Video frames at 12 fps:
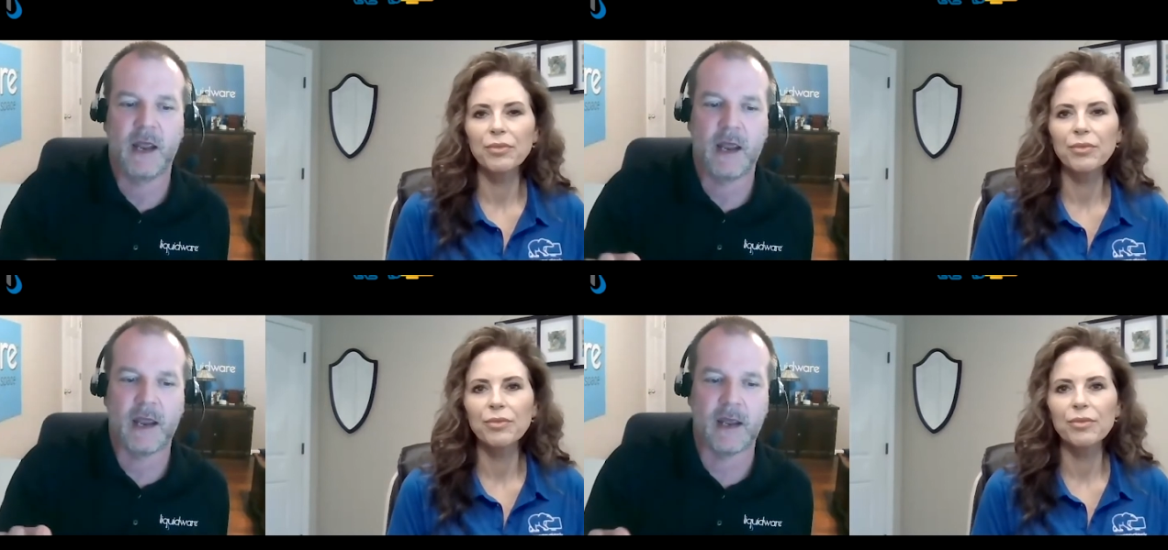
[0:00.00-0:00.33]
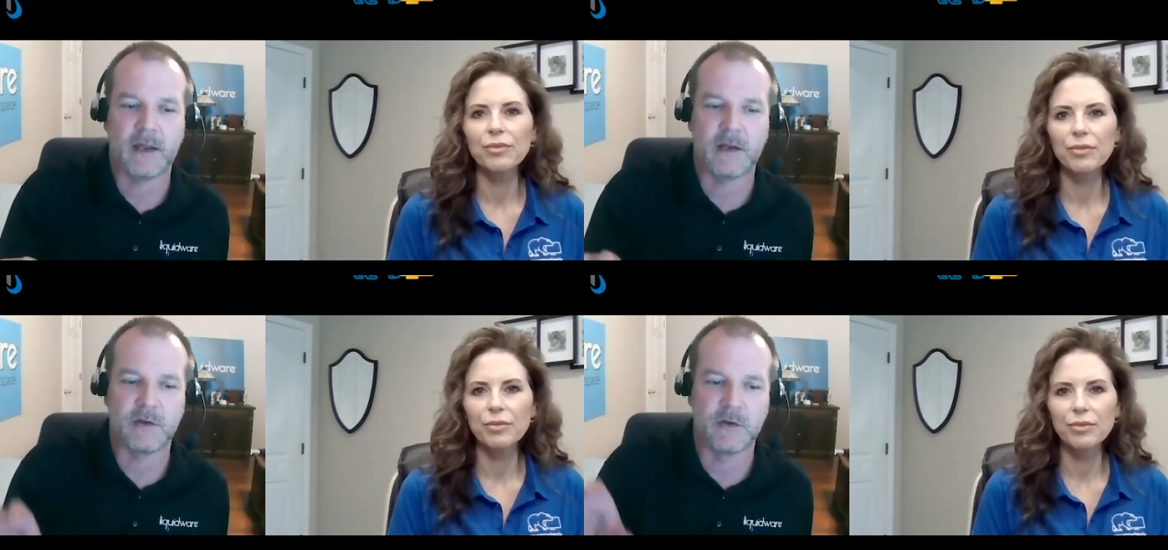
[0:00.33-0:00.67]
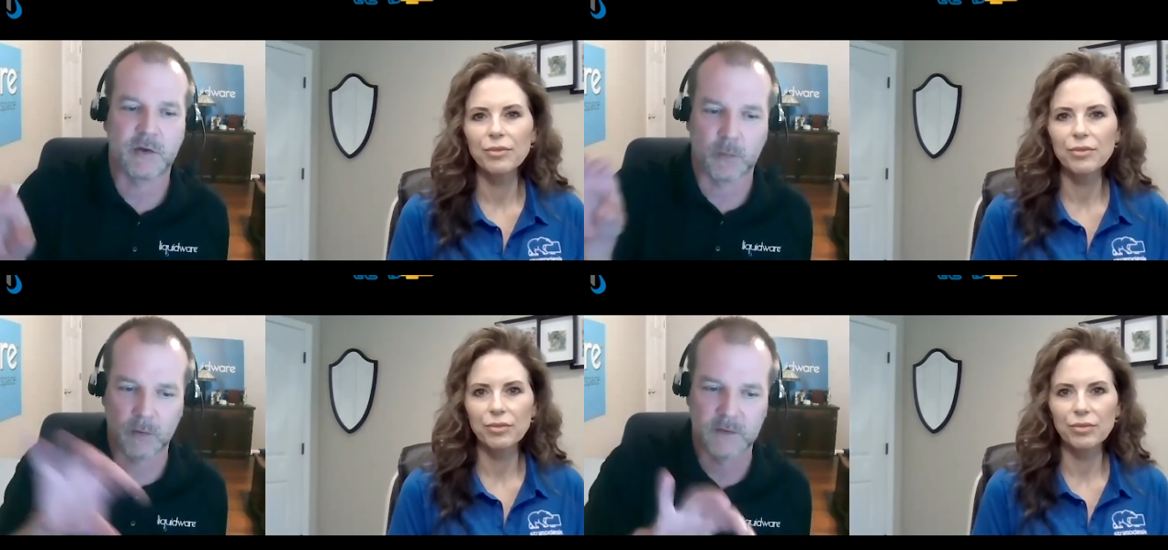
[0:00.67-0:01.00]
Speaker 1: And you
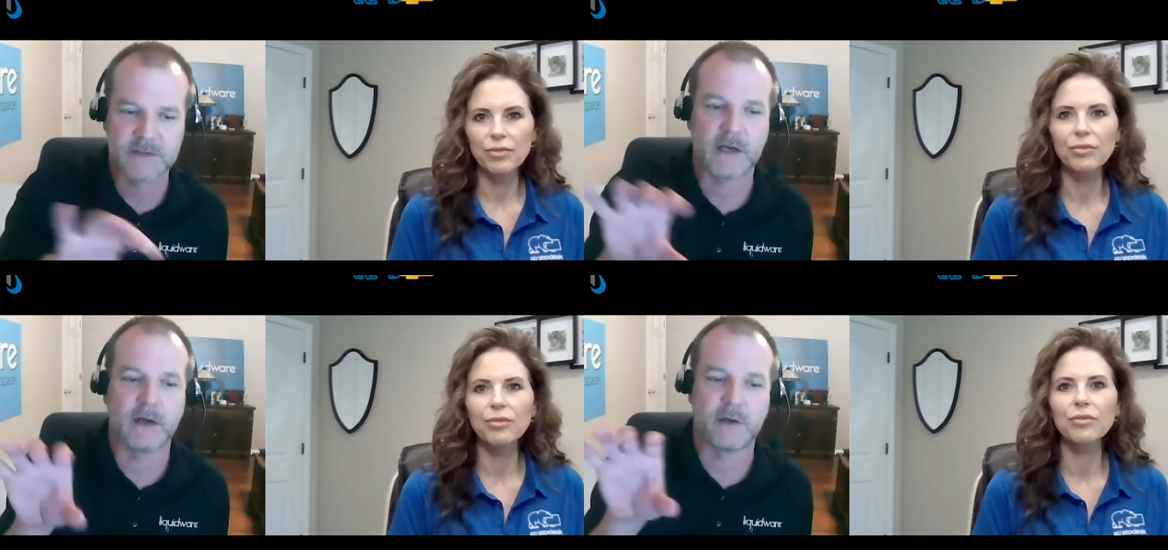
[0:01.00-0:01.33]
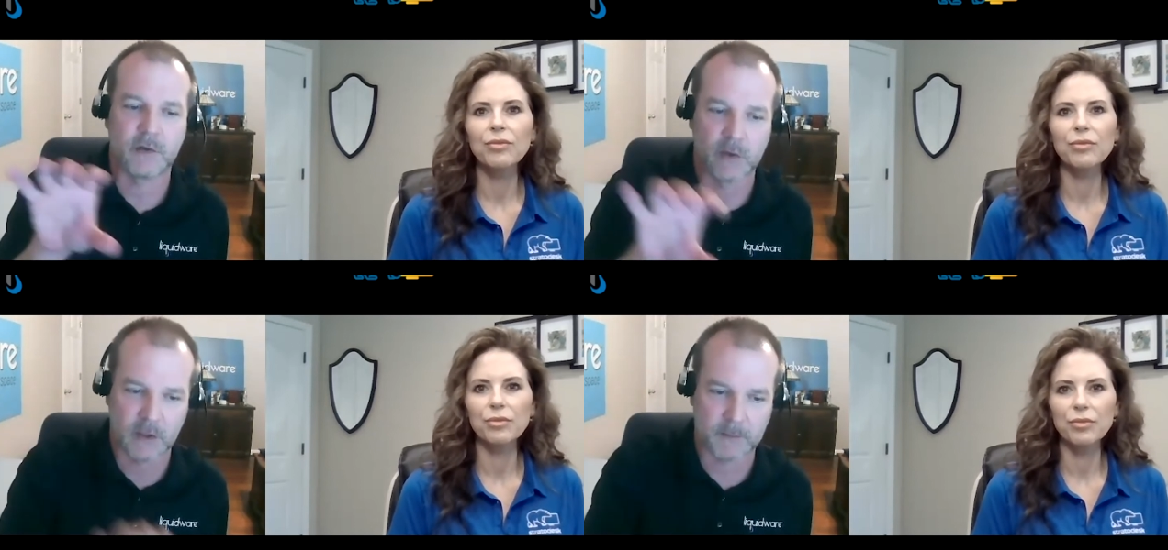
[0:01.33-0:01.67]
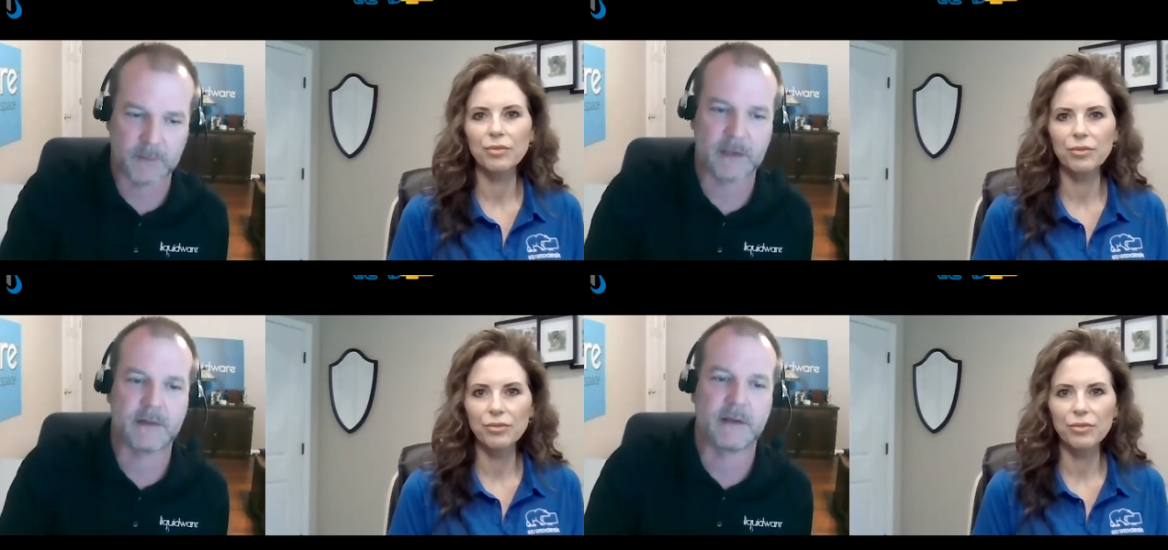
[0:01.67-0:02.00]
can roll this out. You can
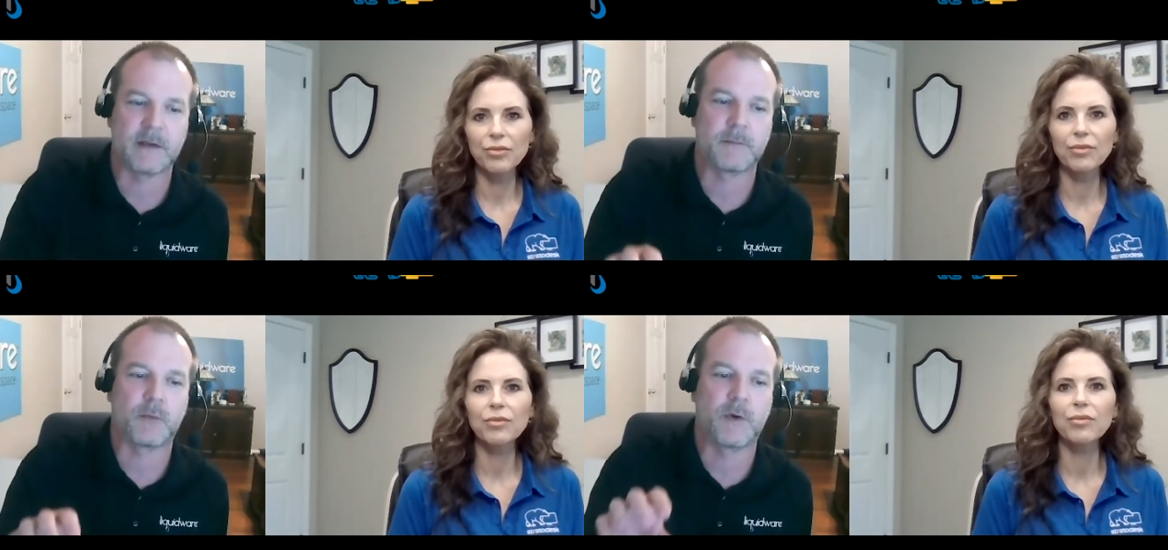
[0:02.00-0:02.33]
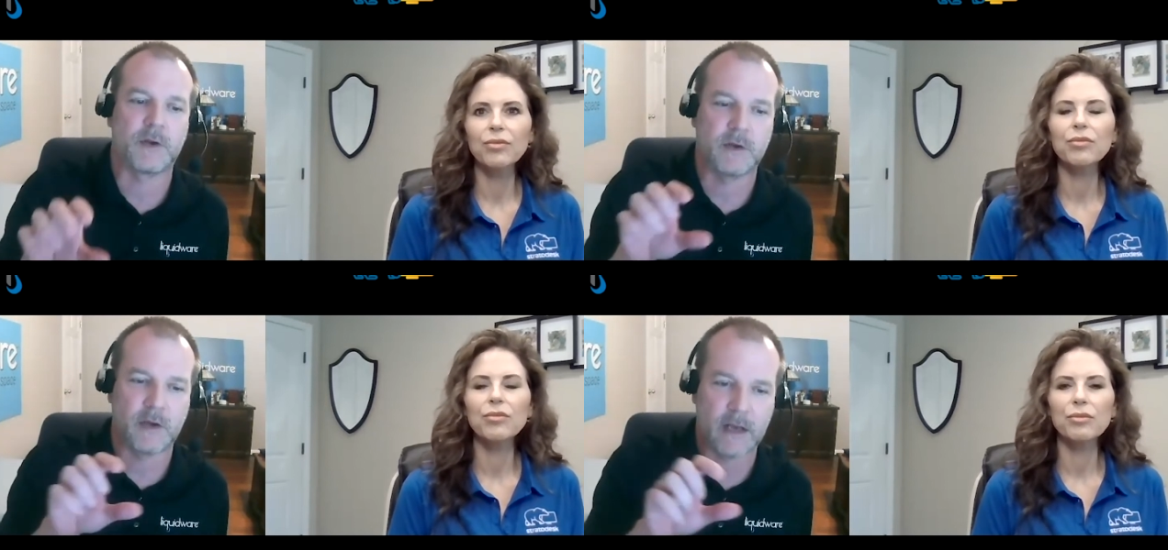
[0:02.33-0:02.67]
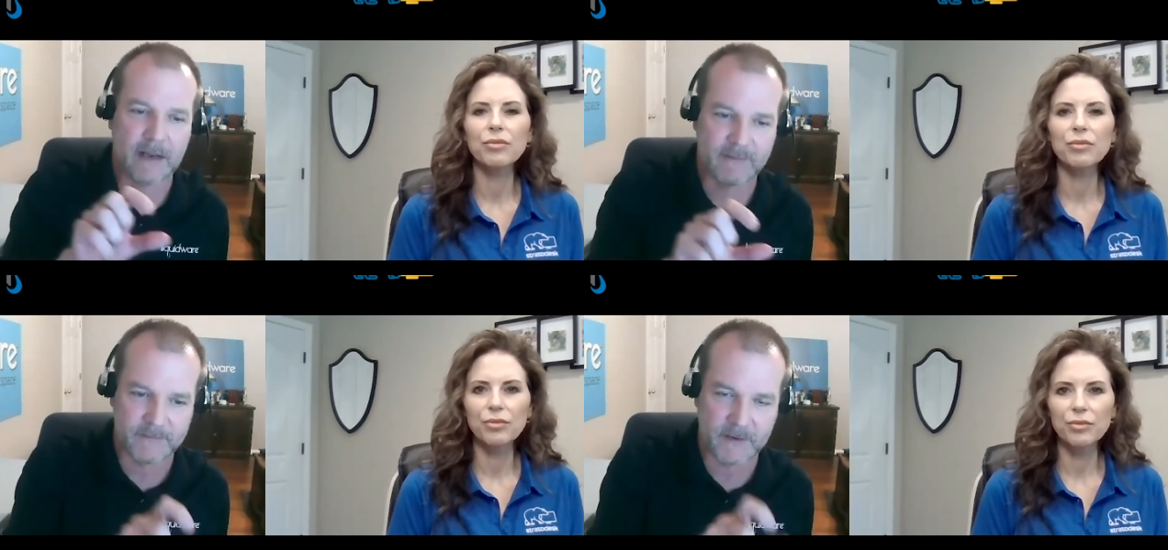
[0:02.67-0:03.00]
update the endpoint. You can
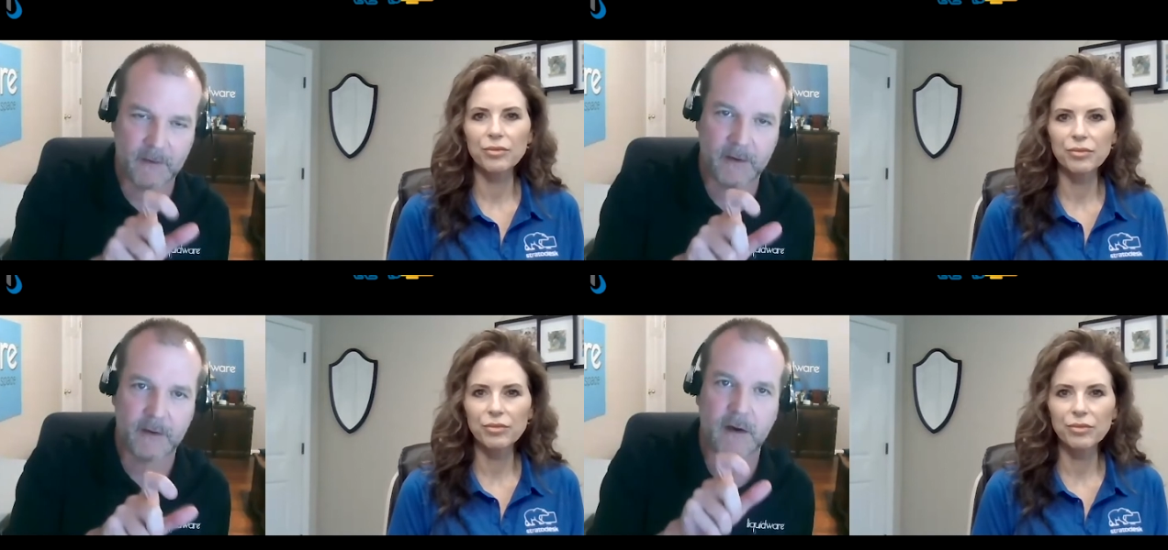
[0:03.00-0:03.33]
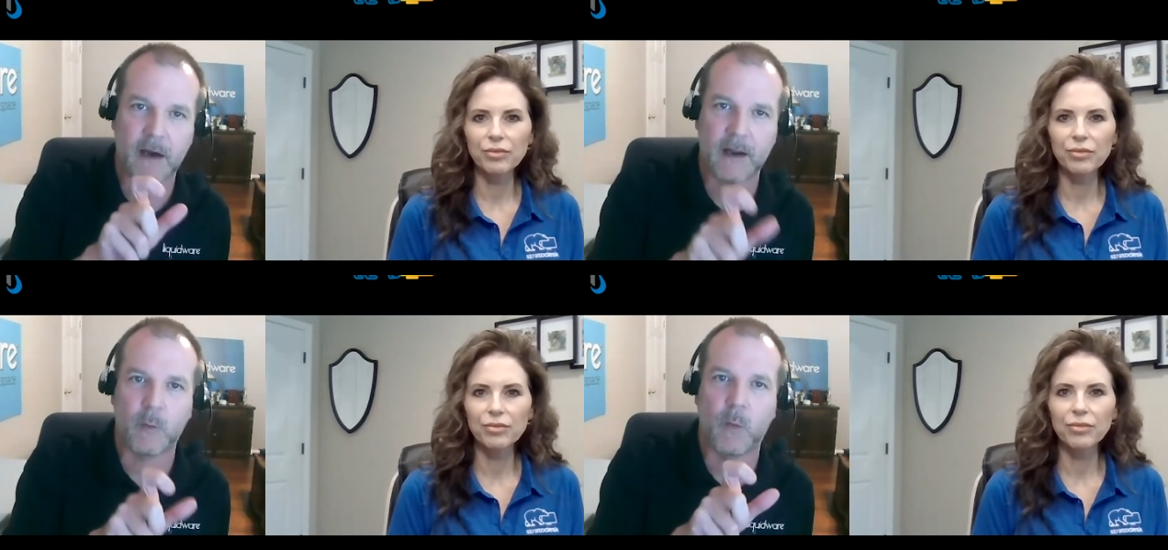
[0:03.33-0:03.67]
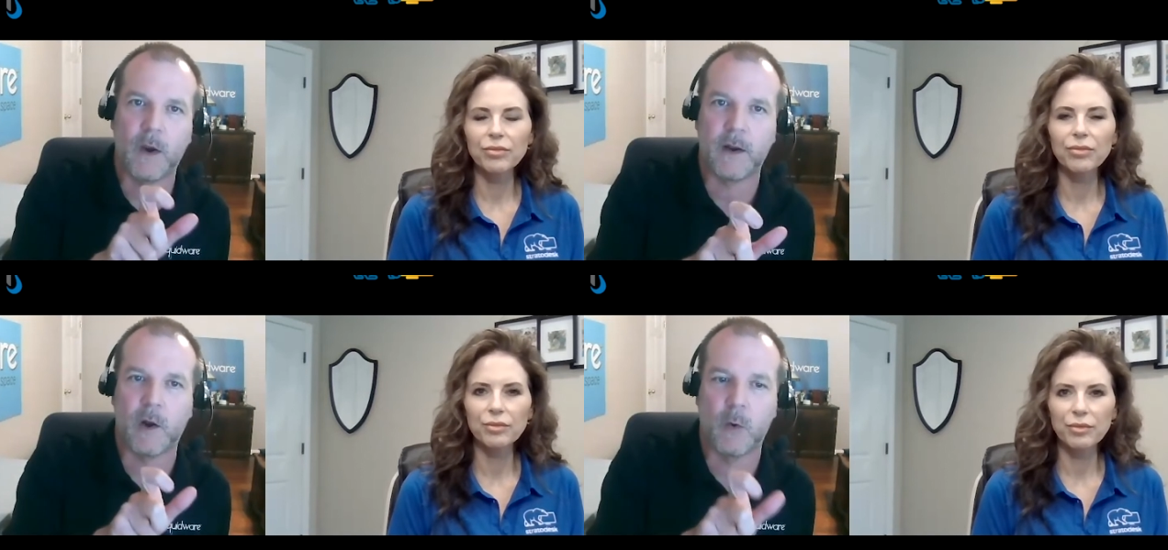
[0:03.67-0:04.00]
have a very
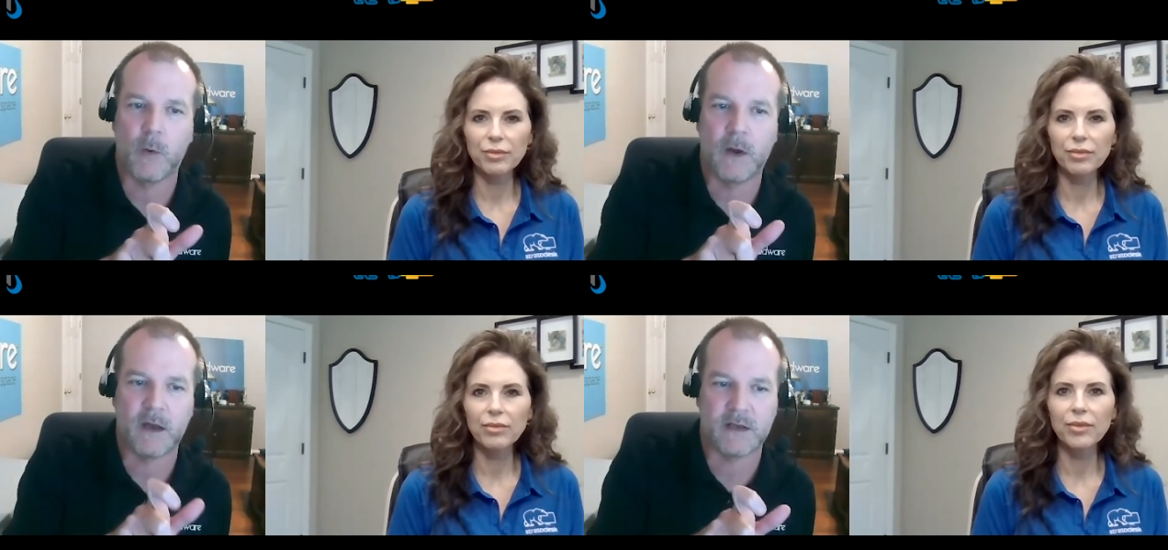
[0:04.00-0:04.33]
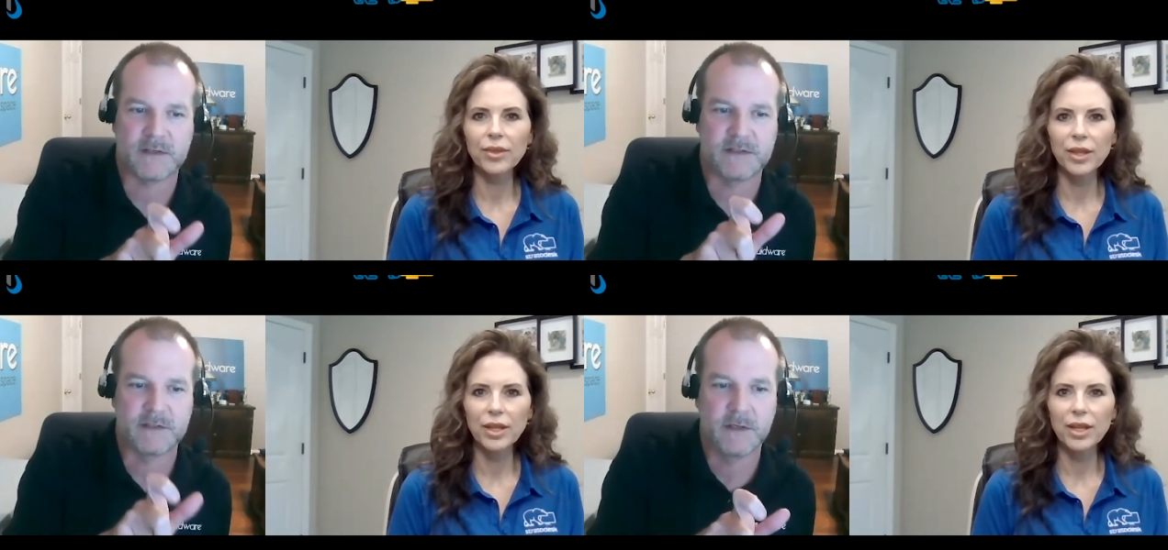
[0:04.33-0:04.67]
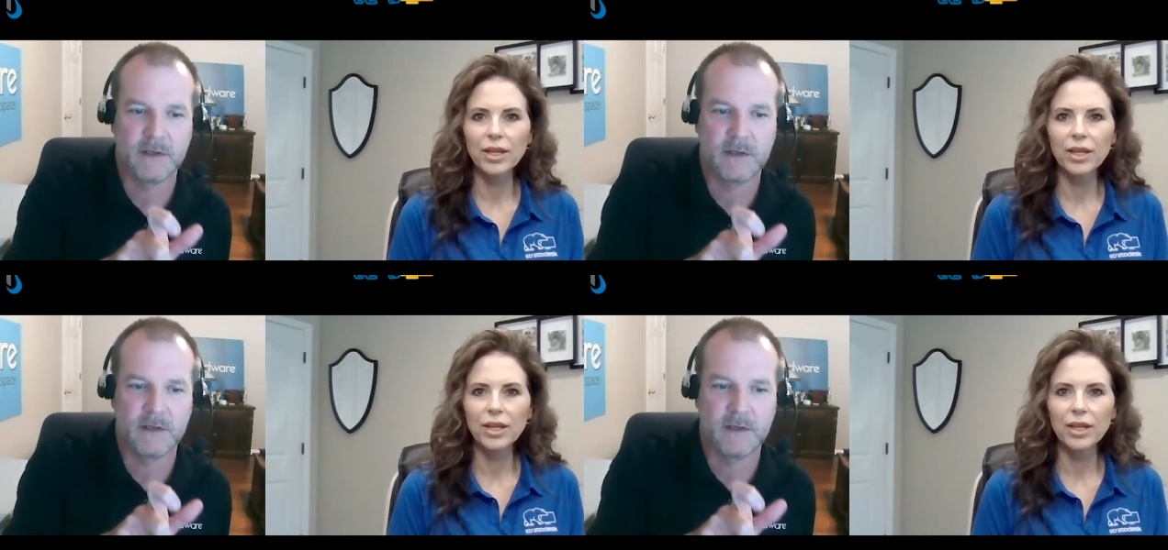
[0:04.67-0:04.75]
lightweight OS